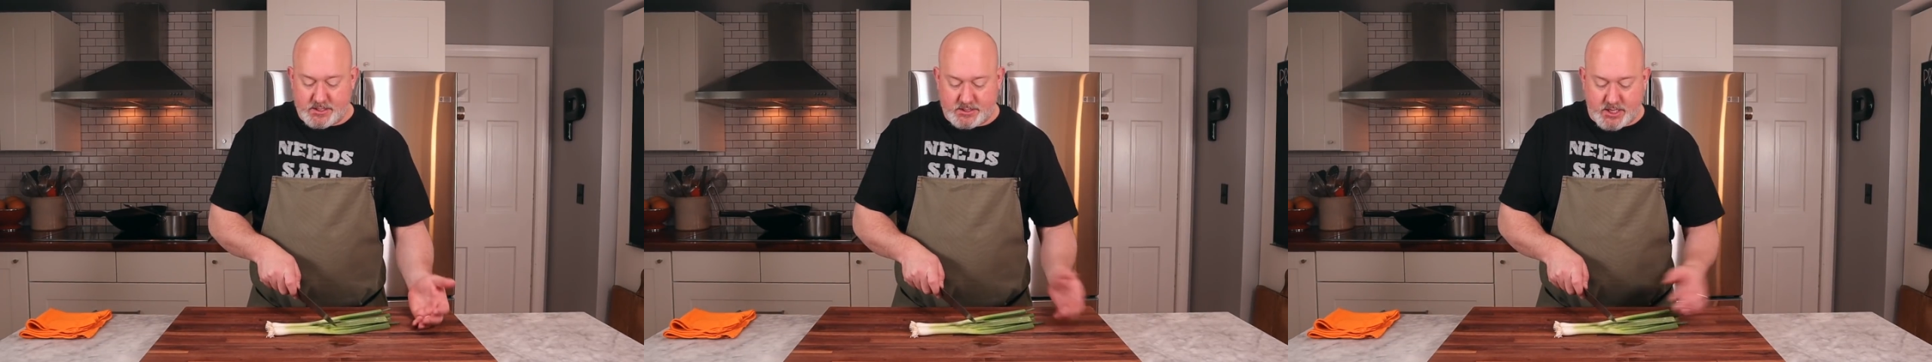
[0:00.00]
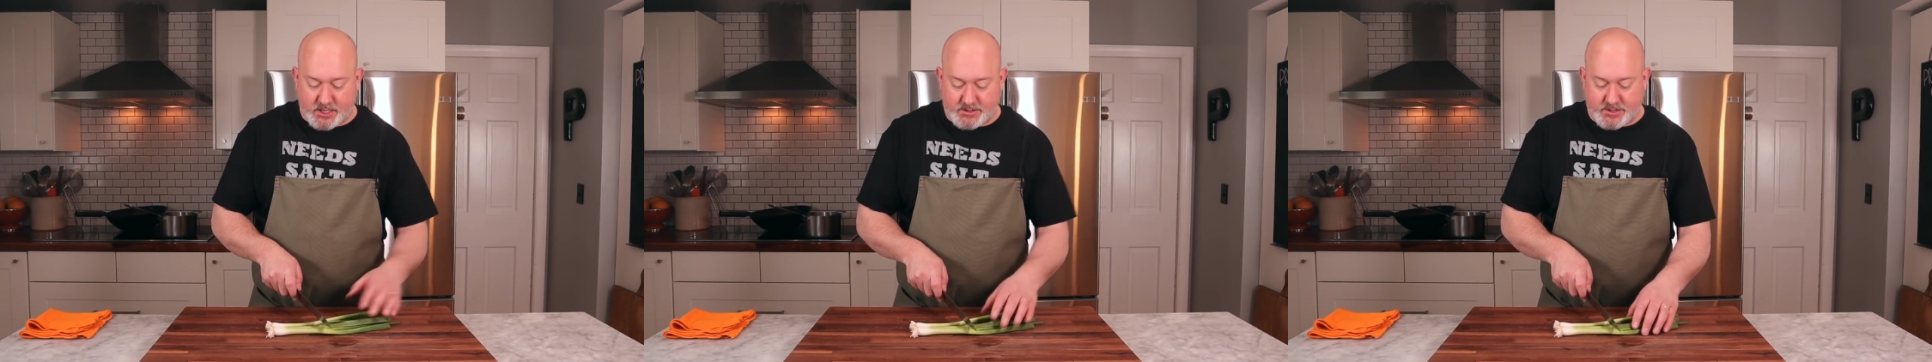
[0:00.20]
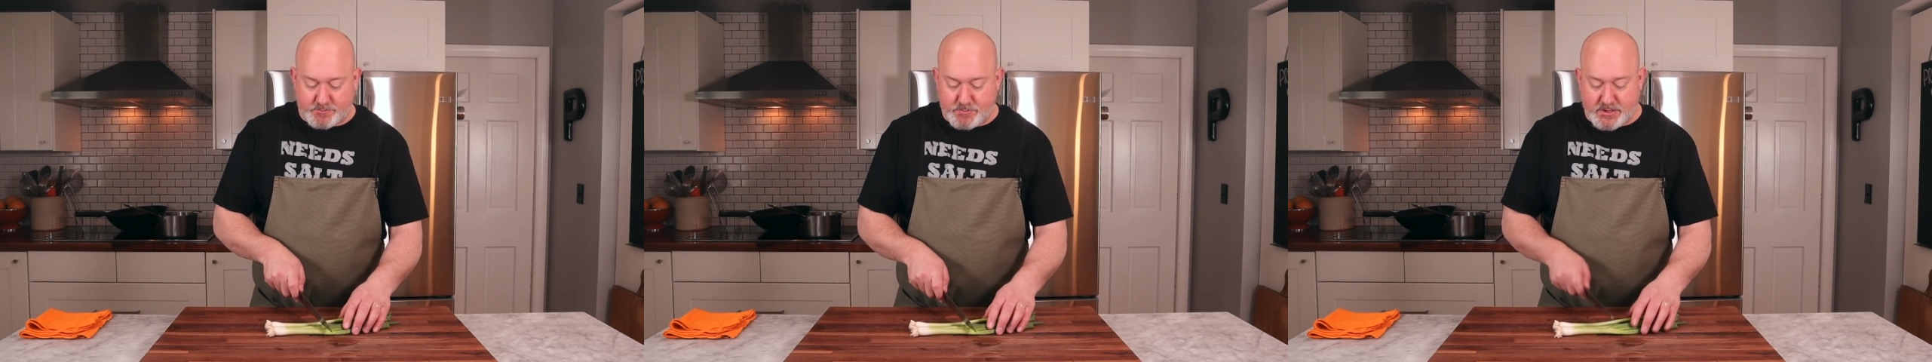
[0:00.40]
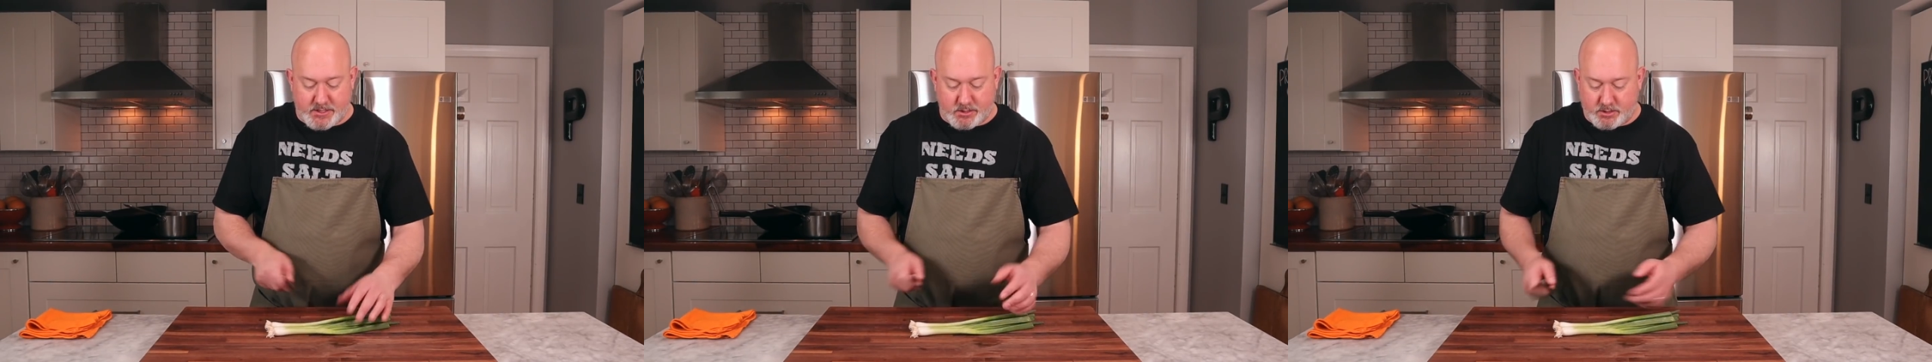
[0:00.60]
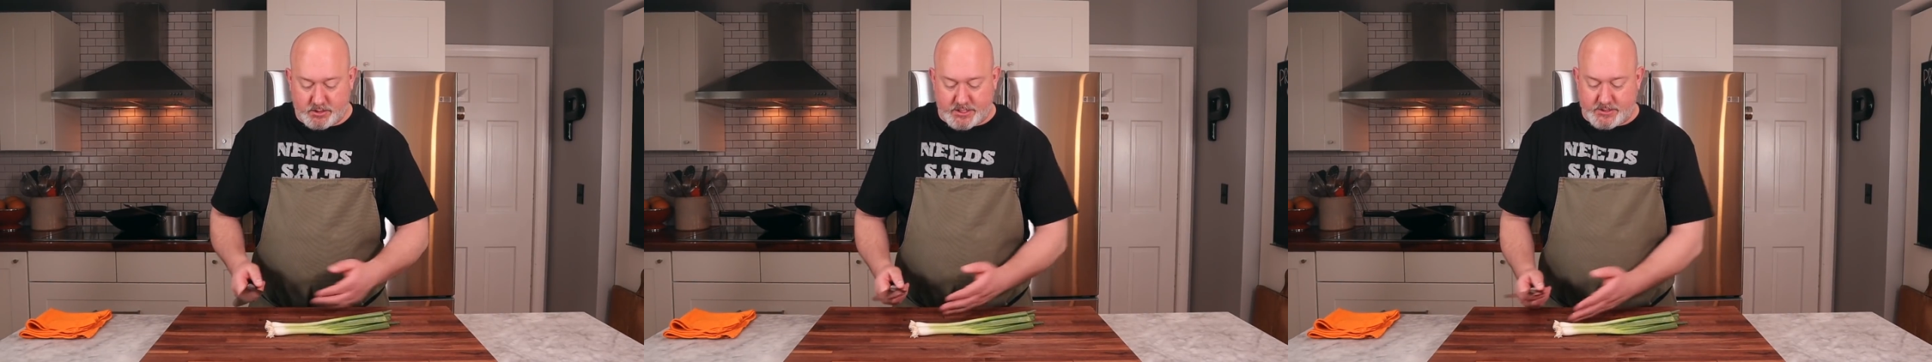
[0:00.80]
cut the
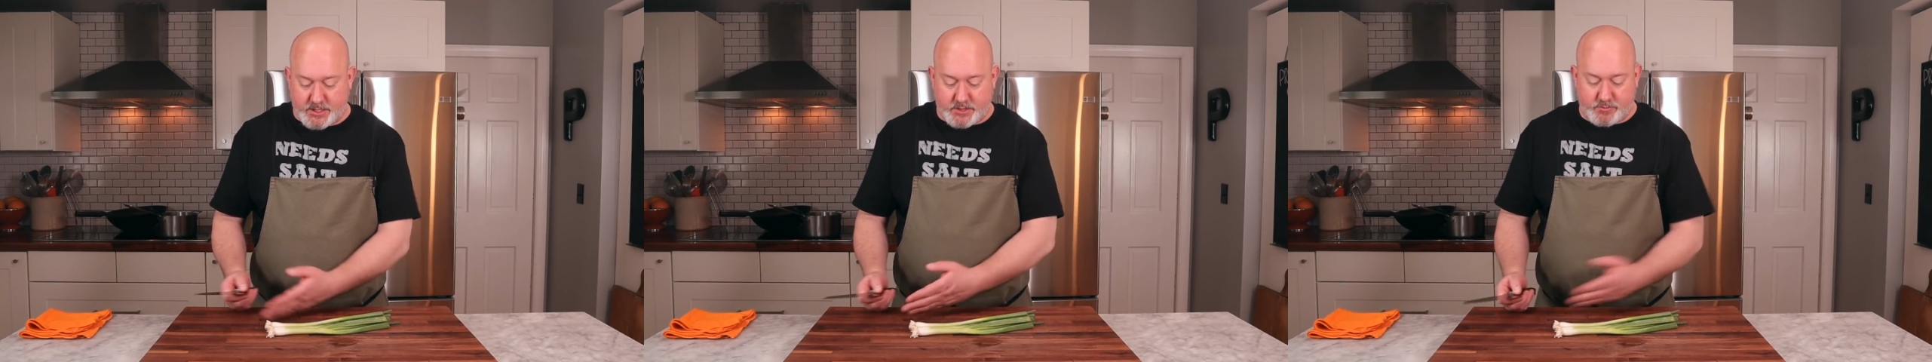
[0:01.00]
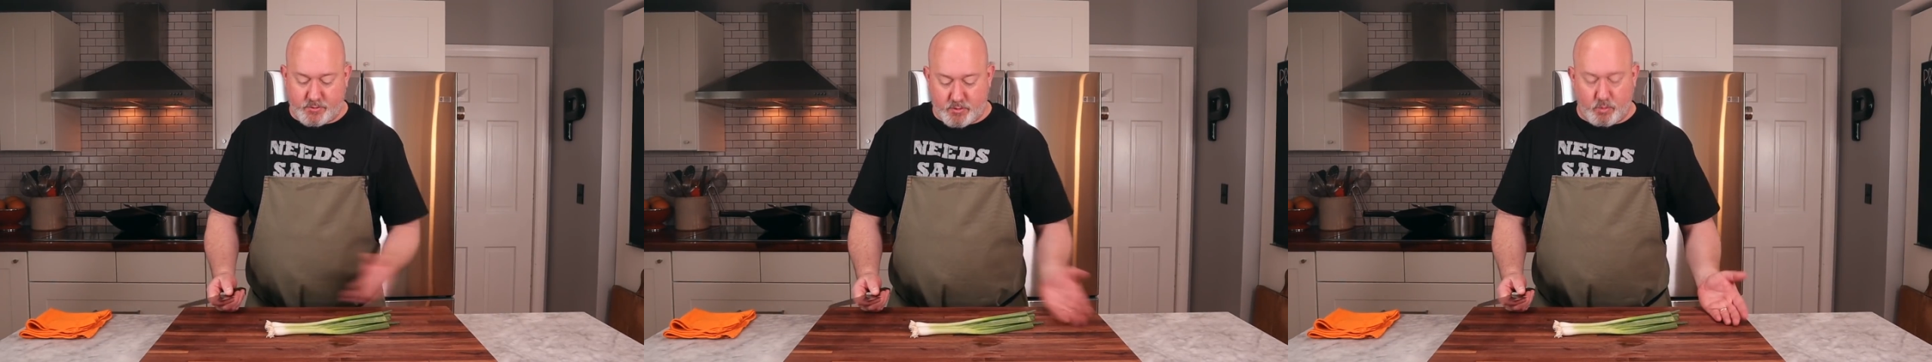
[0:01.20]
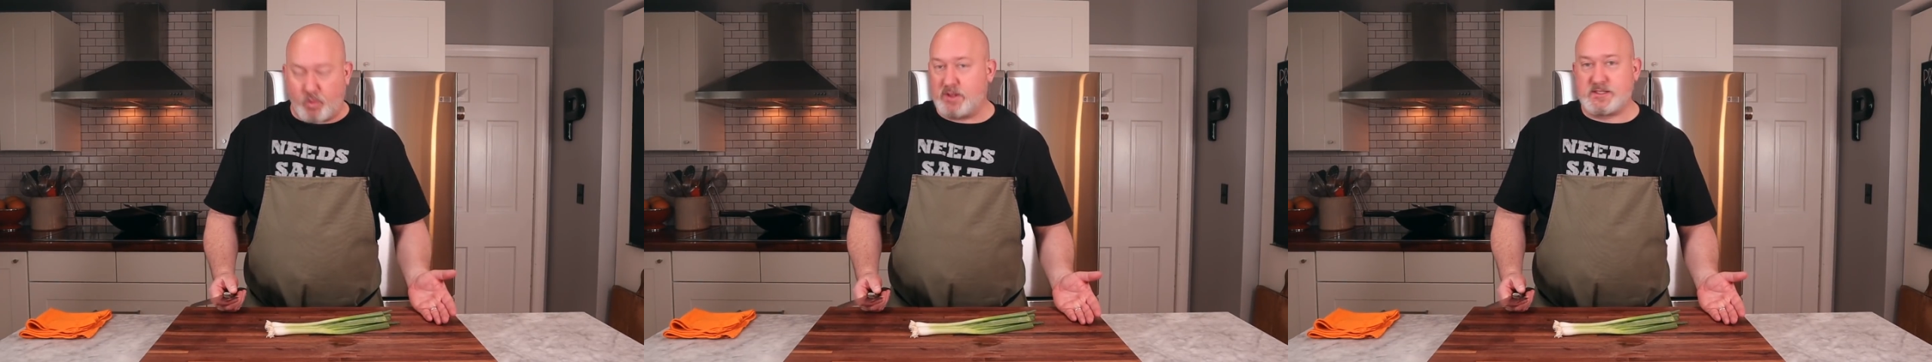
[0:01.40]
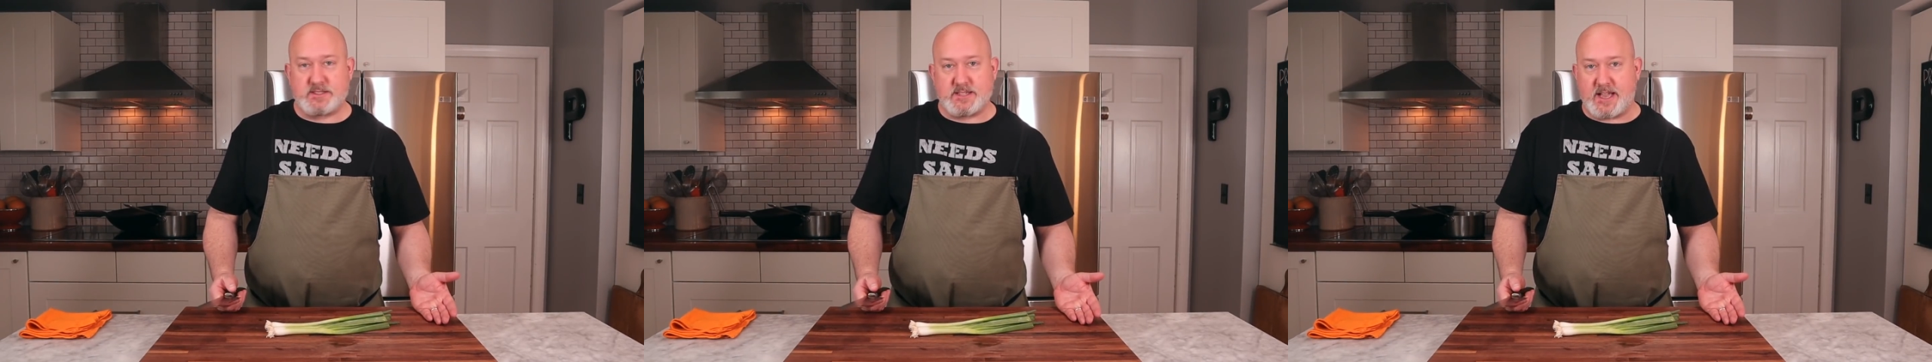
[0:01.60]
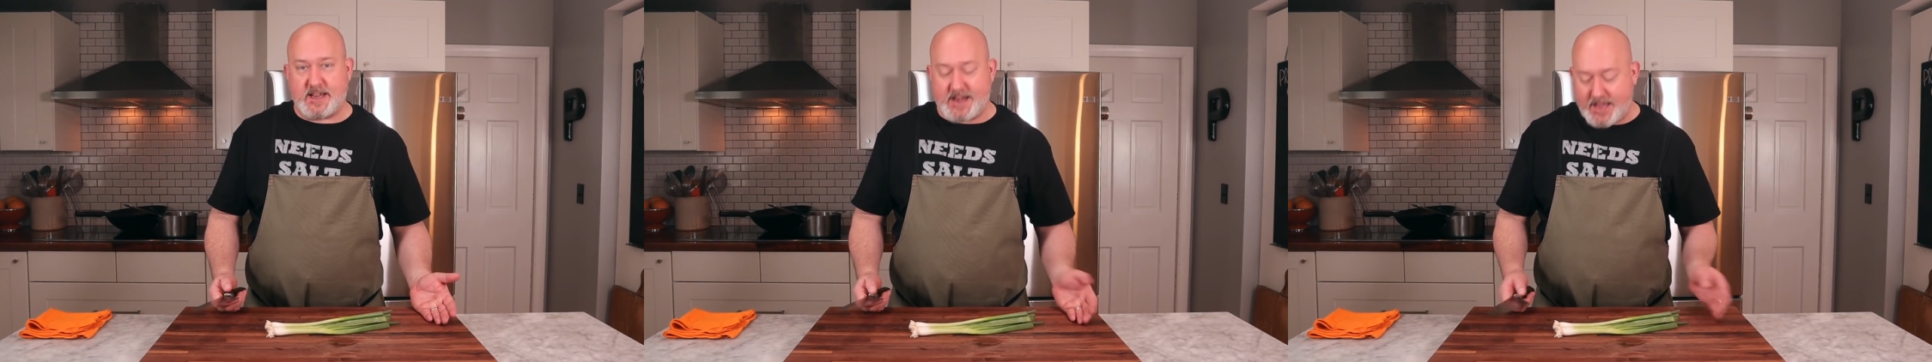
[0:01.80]
middle and they throw one
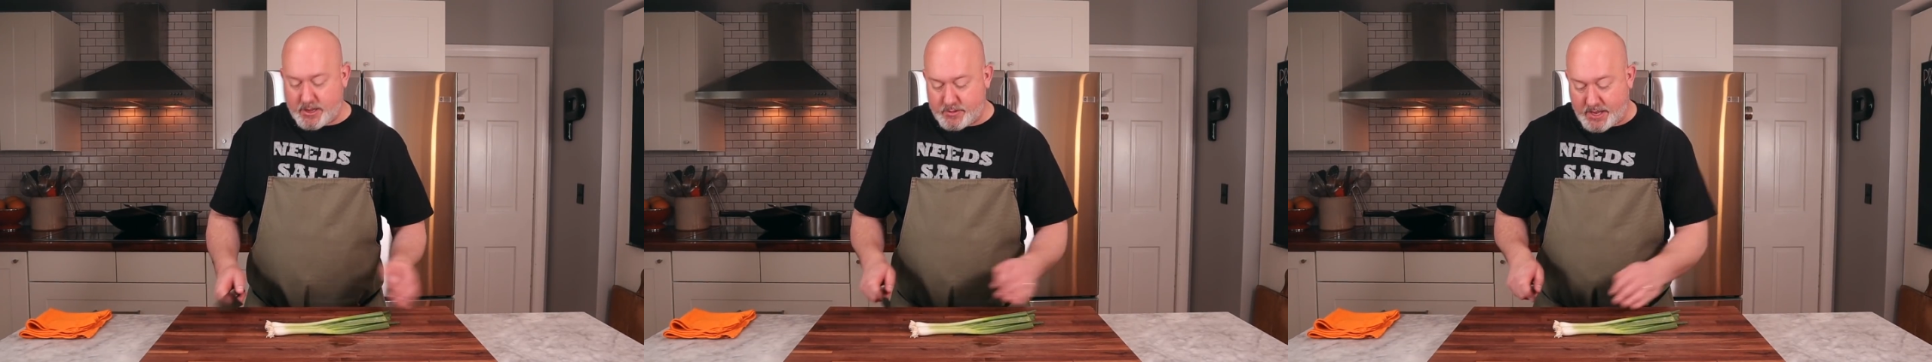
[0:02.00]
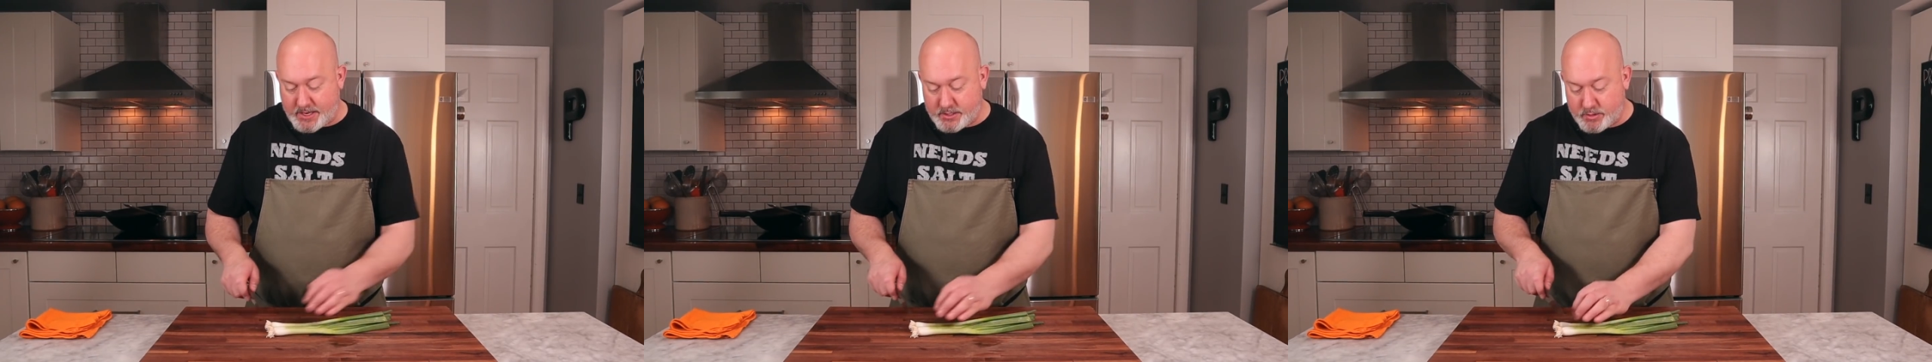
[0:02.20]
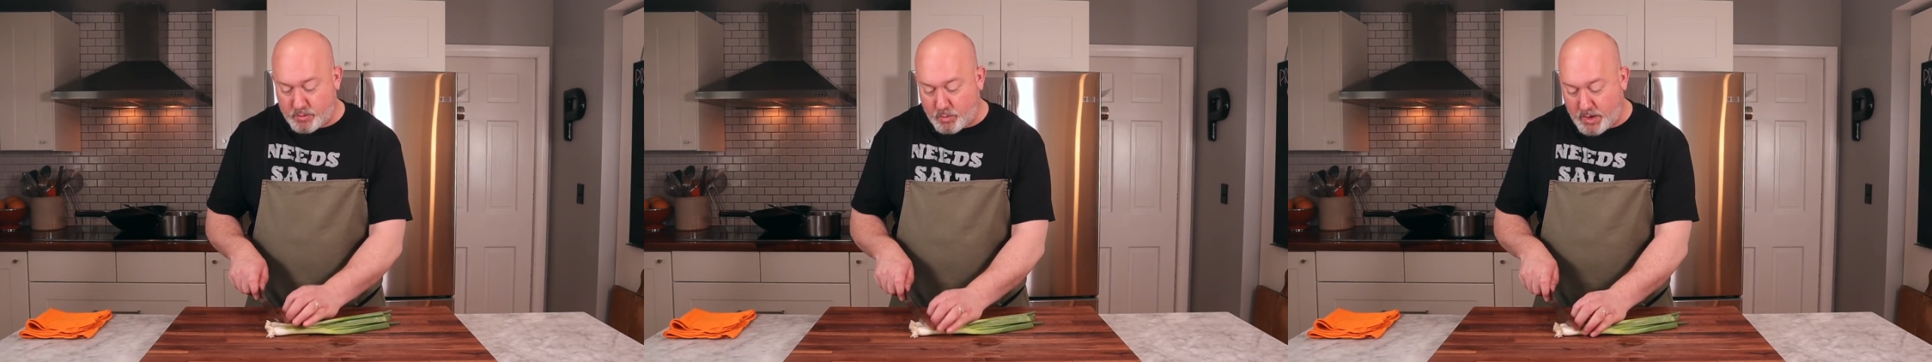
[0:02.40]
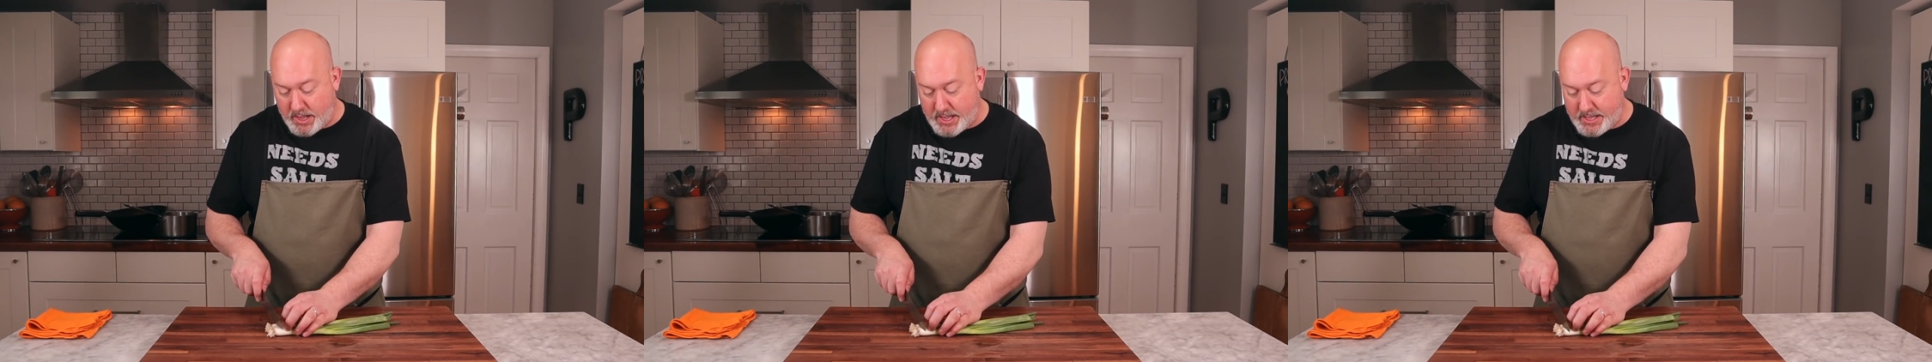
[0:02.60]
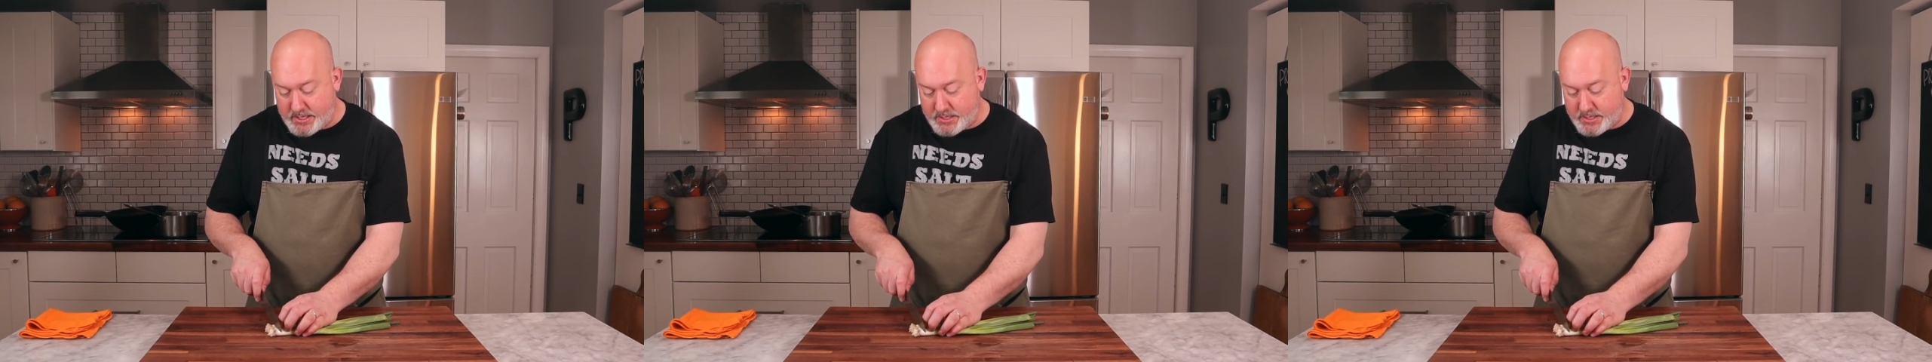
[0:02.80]
side out. I don't know why.